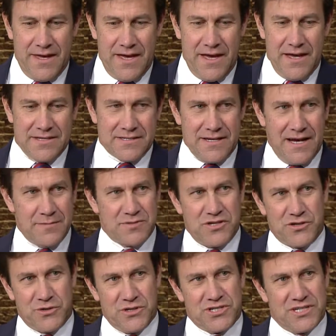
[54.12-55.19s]
as an
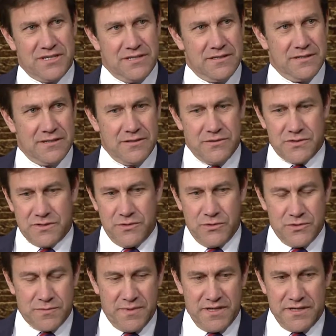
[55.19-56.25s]
obstetrician
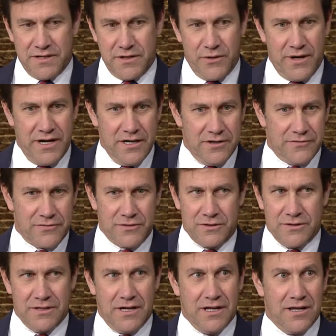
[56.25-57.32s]
who's been in Ohio
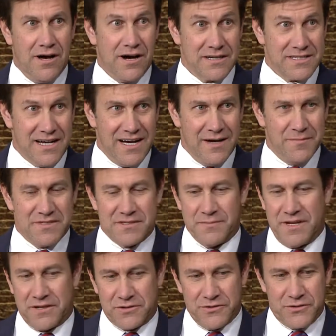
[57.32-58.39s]
for a long time, as a
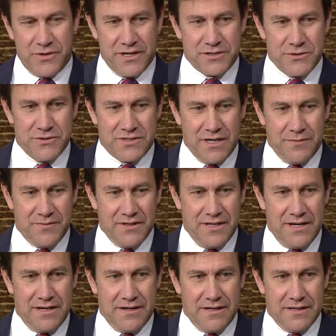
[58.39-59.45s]
medical director, has helped a
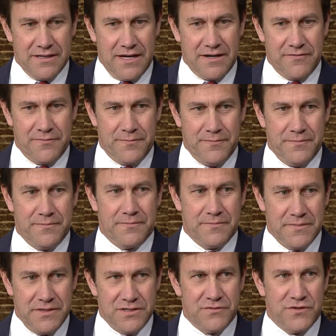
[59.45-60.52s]
lot of
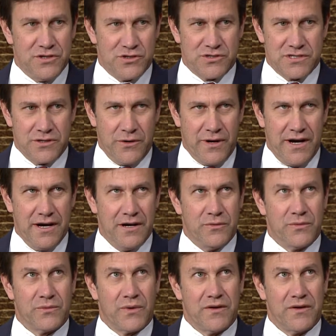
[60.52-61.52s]
individuals in Ohio.